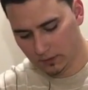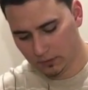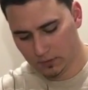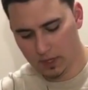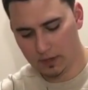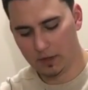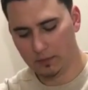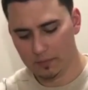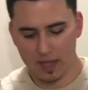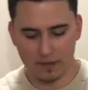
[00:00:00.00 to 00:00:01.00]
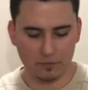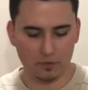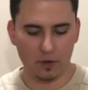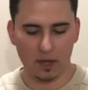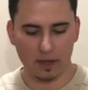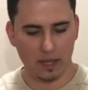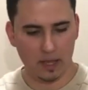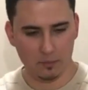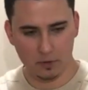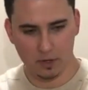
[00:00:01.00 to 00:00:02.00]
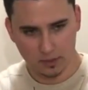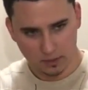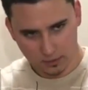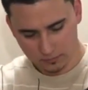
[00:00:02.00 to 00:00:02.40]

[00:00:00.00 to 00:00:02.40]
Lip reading: to have your camera.